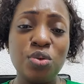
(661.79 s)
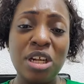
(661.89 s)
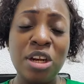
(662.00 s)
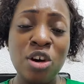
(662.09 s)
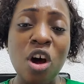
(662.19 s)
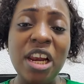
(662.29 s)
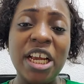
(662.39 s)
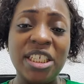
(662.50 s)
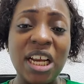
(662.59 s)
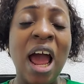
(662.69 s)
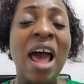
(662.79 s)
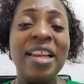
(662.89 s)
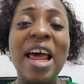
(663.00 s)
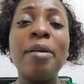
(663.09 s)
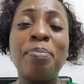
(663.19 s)
to the knowledge
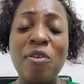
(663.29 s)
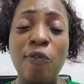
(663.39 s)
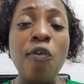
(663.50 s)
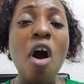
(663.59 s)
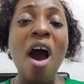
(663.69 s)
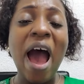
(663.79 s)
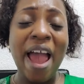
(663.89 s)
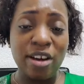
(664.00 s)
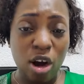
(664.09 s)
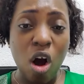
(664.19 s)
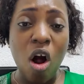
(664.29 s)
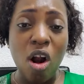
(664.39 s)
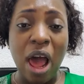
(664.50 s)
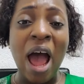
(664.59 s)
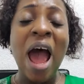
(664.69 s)
that before I
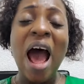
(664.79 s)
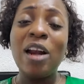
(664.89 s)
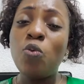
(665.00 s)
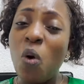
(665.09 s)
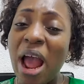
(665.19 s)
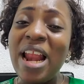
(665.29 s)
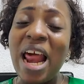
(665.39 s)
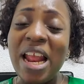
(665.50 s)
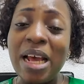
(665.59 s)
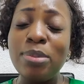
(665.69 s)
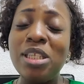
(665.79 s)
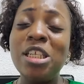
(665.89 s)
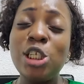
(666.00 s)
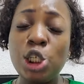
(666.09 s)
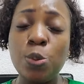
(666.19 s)
call and while I am
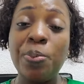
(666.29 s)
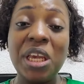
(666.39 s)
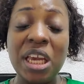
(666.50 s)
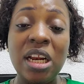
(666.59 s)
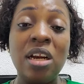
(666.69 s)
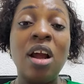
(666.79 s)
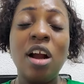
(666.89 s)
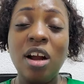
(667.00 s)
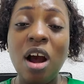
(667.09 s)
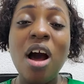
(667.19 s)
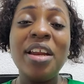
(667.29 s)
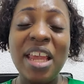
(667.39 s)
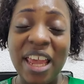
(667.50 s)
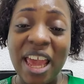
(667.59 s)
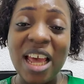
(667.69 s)
still speaking, God
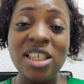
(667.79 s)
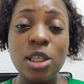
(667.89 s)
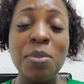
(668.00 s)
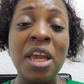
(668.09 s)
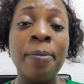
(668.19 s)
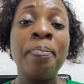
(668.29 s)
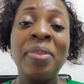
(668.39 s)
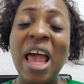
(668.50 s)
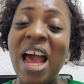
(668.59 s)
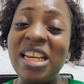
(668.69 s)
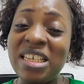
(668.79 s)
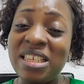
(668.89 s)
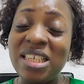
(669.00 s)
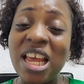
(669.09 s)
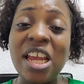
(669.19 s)
hears me, and he
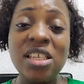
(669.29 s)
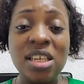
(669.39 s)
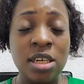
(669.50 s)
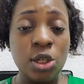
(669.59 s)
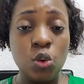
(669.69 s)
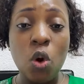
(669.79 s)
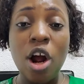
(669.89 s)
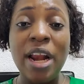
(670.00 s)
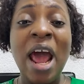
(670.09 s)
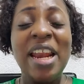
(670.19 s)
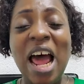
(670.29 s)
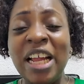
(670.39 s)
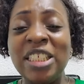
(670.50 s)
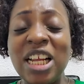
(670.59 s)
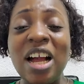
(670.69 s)
says in his word that
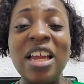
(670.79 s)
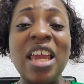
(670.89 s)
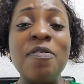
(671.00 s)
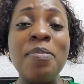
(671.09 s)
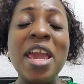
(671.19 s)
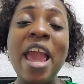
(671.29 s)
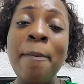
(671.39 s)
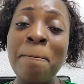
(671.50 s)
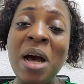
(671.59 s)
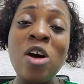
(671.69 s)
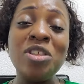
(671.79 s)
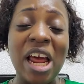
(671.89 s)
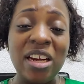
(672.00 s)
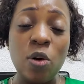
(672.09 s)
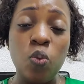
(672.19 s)
he shall give me a mouth
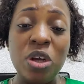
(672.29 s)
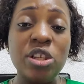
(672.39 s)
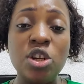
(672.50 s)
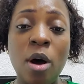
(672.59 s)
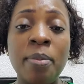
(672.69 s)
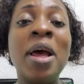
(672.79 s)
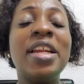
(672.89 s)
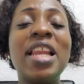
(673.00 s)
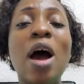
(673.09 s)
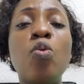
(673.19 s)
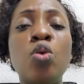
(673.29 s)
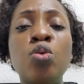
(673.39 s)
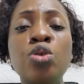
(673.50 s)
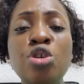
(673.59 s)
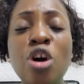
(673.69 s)
and a wisdom that
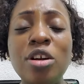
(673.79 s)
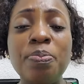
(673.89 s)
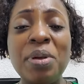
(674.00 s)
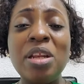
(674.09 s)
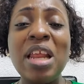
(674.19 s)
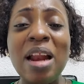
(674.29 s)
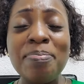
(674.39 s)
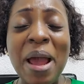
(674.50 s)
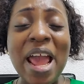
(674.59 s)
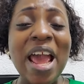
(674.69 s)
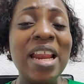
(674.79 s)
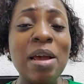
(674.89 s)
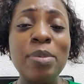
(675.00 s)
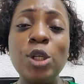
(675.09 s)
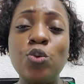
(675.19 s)
will not be, that my
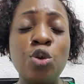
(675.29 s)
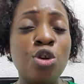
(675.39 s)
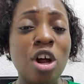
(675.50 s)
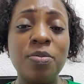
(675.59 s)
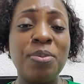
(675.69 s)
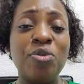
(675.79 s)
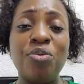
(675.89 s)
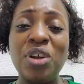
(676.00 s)
enemies will not be